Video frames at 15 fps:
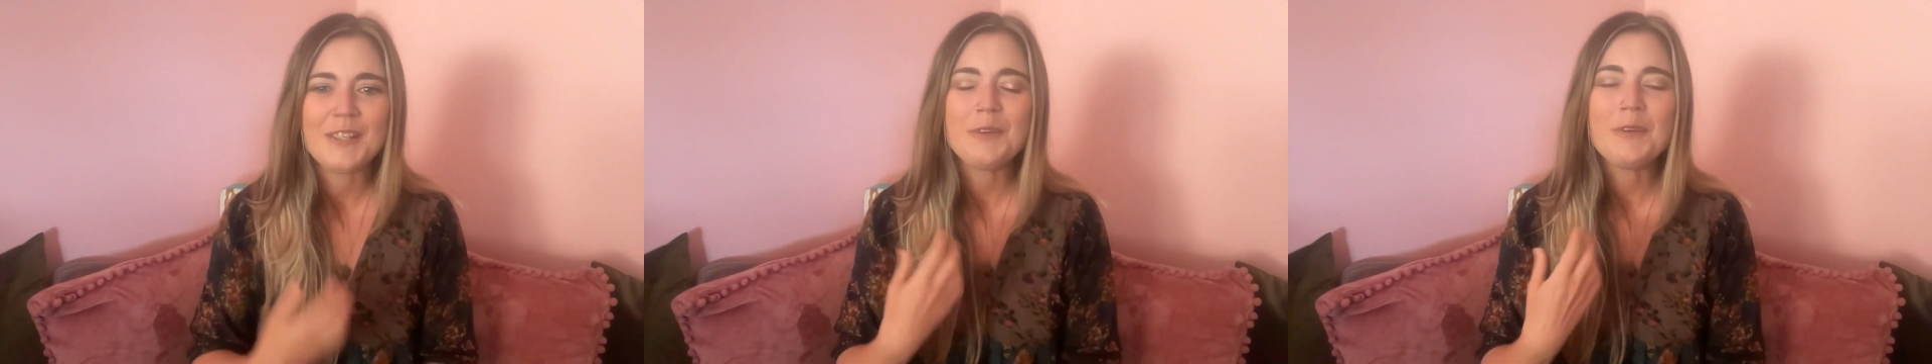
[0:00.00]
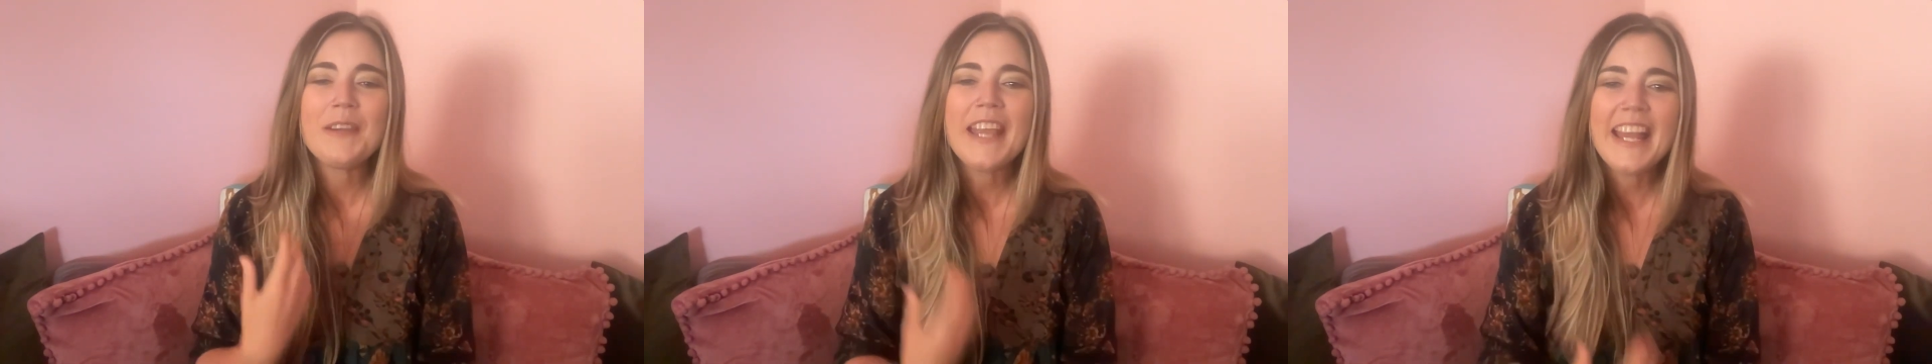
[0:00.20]

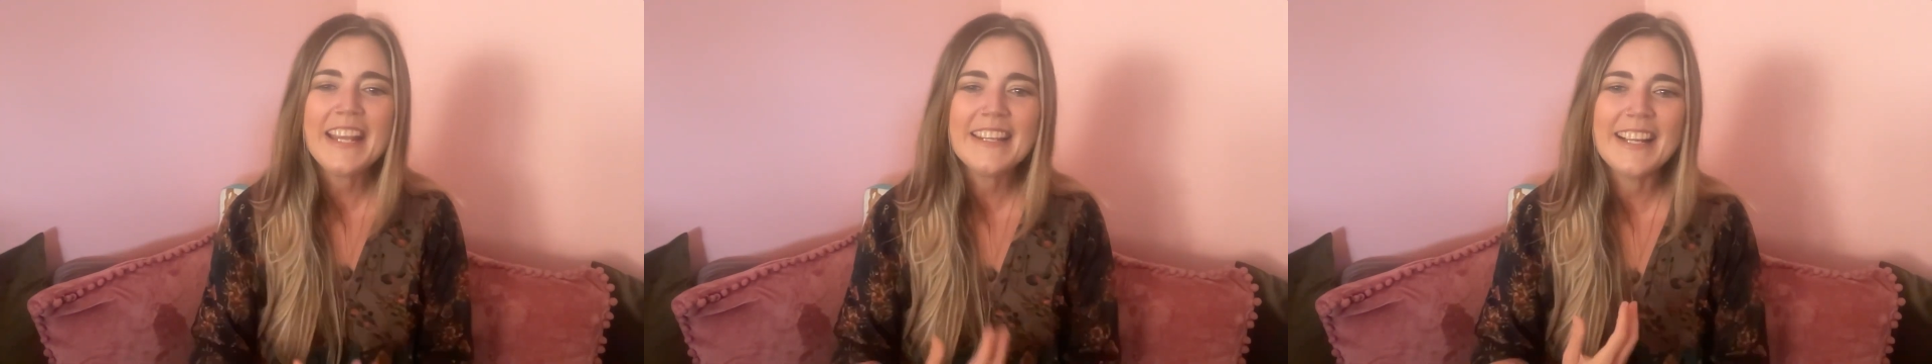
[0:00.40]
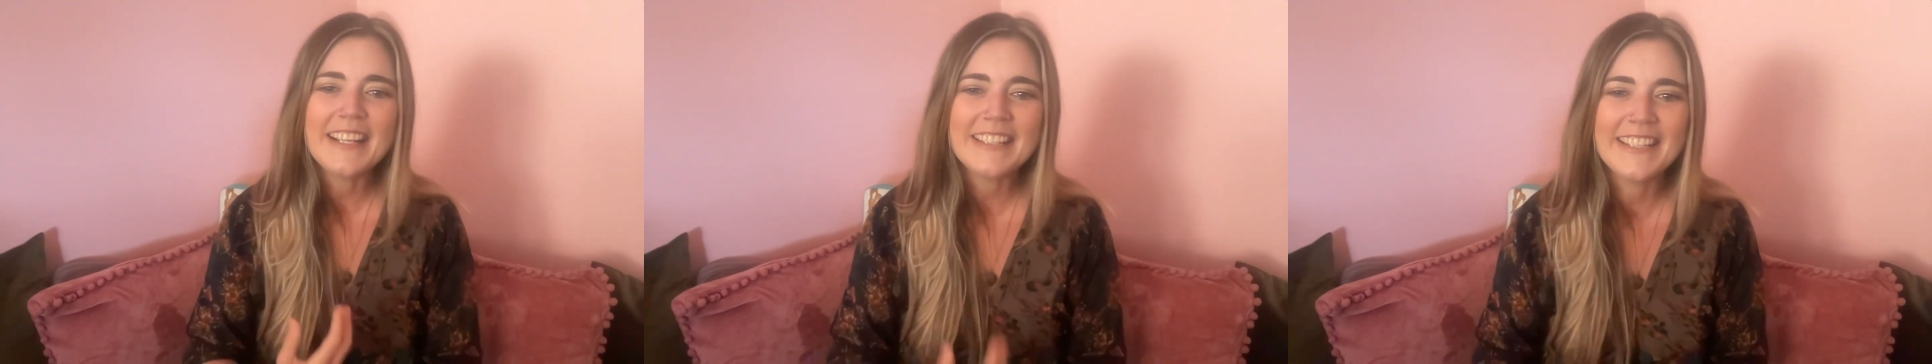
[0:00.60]
You
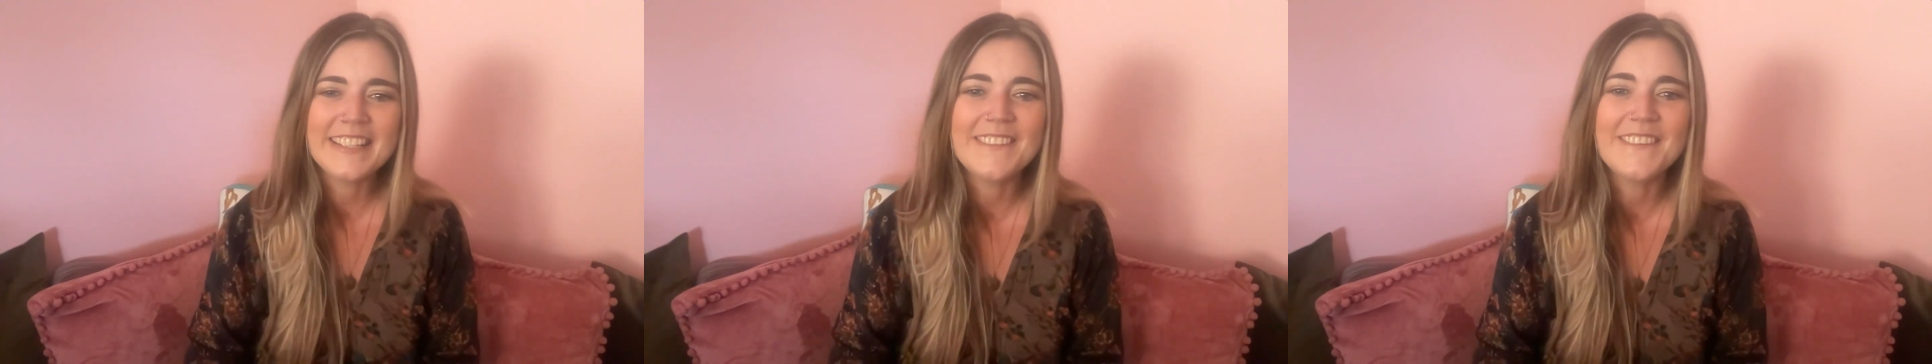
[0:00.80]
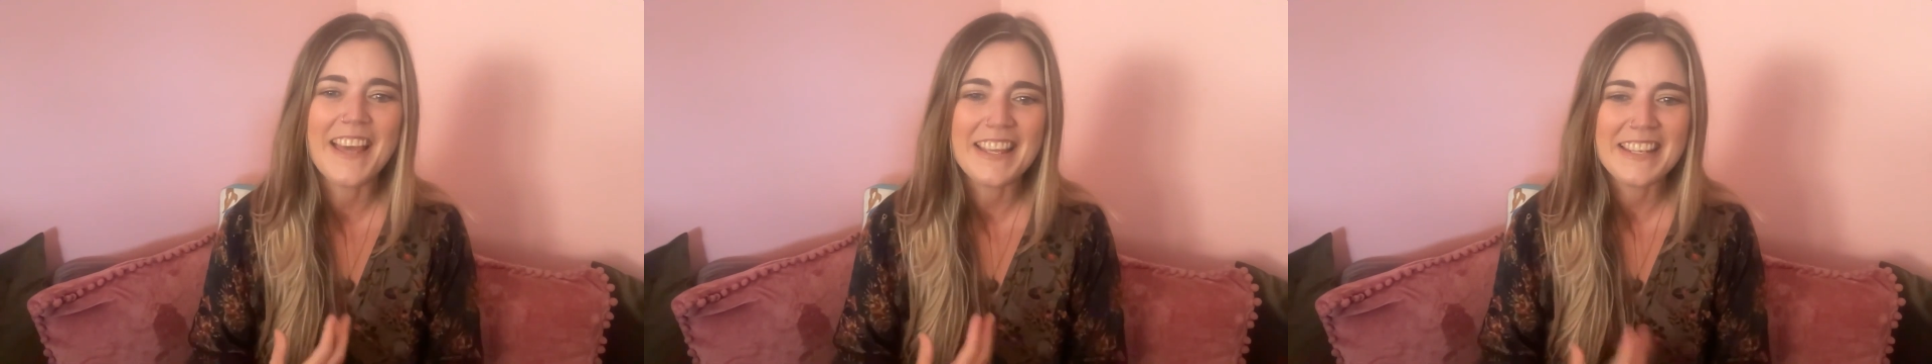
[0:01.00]
cannot
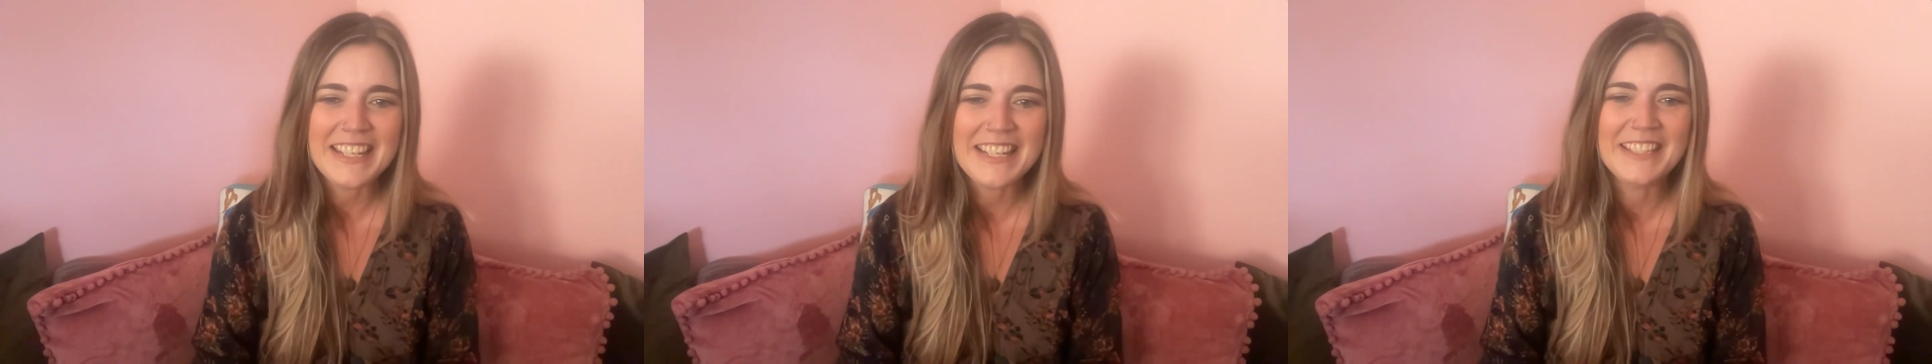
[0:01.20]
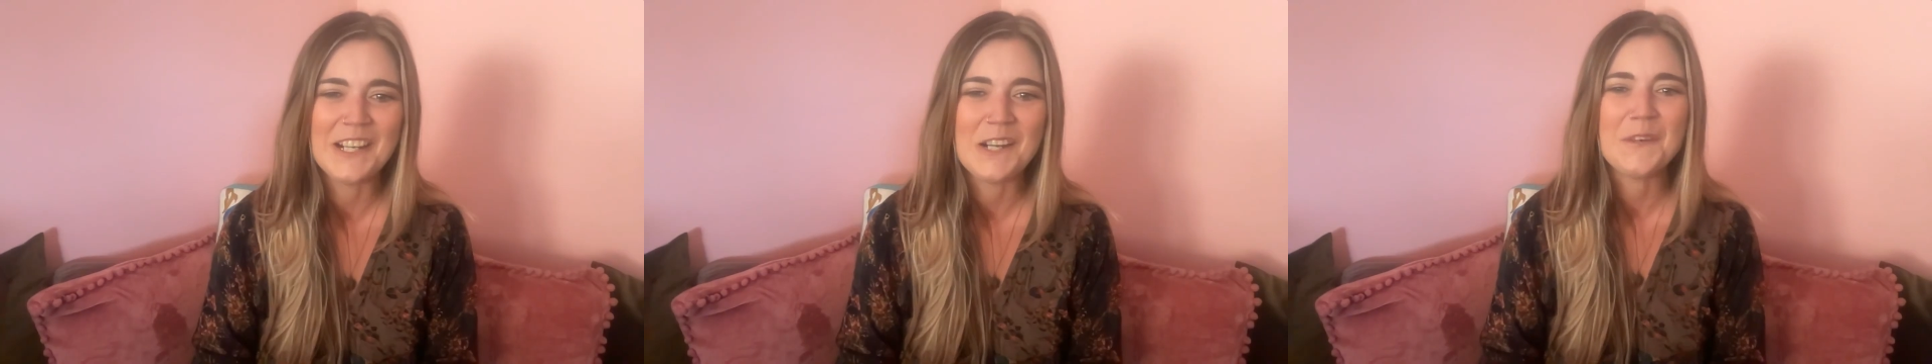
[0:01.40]
kill that
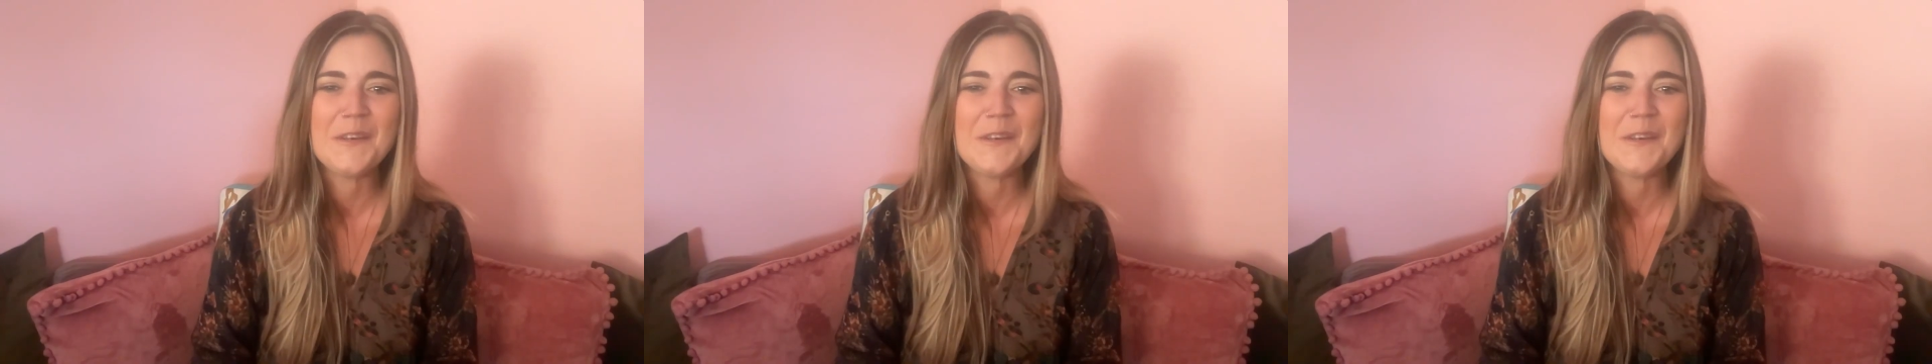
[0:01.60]
ego.